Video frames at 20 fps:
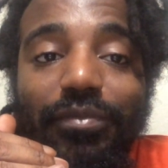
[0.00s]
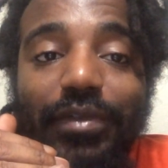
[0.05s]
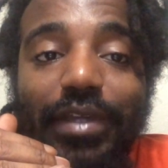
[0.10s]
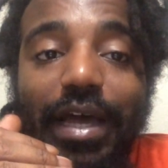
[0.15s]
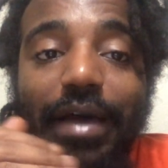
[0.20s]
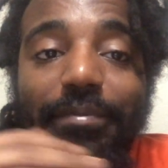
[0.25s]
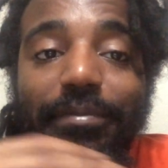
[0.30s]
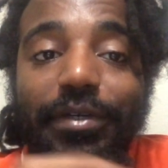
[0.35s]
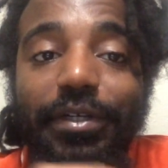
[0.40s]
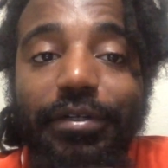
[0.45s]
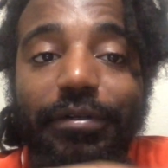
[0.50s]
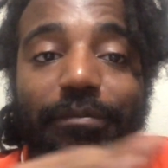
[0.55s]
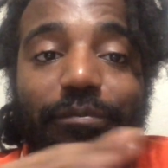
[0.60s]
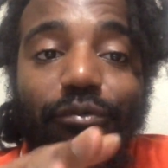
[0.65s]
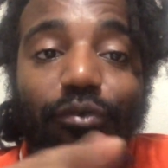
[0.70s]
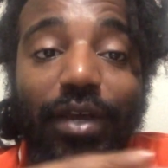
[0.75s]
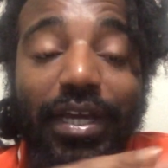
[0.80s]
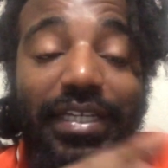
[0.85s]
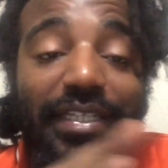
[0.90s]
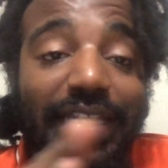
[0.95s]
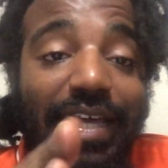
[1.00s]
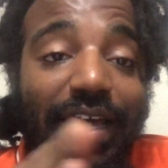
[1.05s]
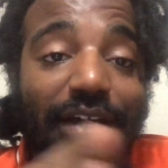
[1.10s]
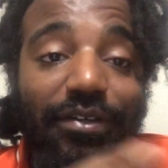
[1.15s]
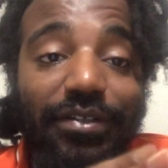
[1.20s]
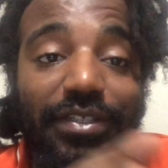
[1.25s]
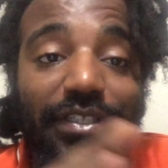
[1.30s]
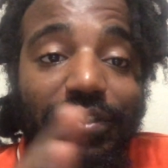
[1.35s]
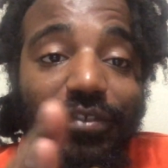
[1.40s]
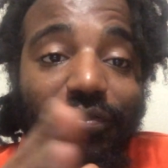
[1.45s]
I'm gonna break
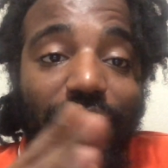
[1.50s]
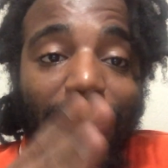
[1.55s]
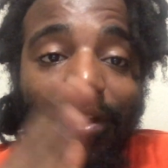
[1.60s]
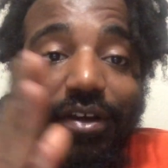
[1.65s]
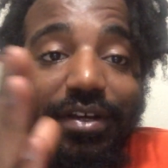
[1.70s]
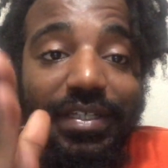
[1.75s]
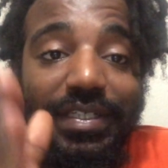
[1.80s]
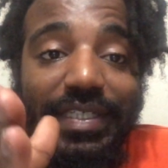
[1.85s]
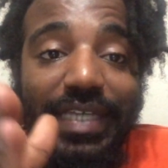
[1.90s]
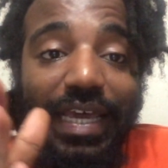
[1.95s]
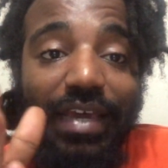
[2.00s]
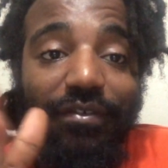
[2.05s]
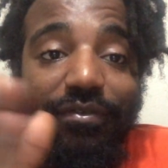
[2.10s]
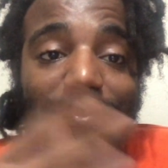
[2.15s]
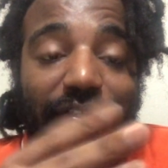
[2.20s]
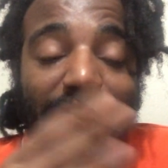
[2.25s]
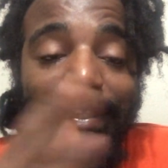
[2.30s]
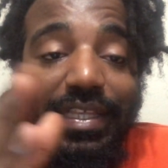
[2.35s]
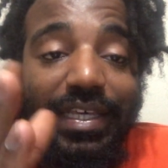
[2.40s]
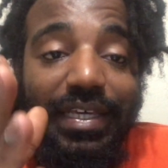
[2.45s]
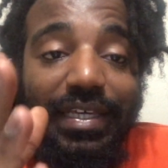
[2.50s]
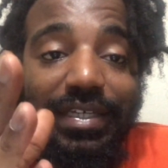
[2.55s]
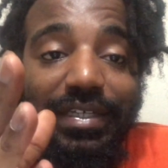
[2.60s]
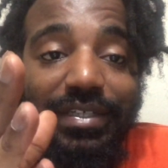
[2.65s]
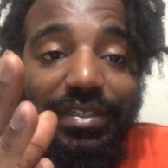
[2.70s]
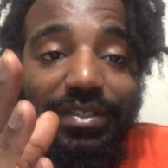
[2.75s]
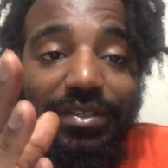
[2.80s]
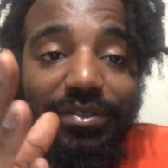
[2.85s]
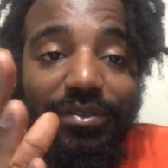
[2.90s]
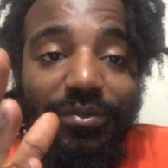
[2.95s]
down as far as
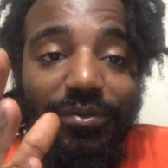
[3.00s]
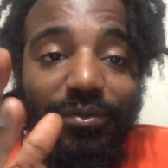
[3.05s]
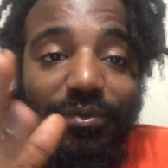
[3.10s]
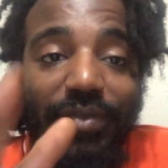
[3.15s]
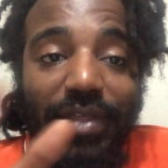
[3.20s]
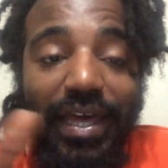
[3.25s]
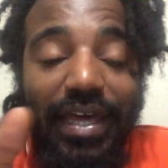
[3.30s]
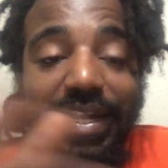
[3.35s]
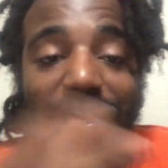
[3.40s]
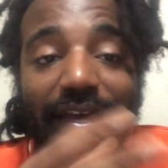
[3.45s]
everything that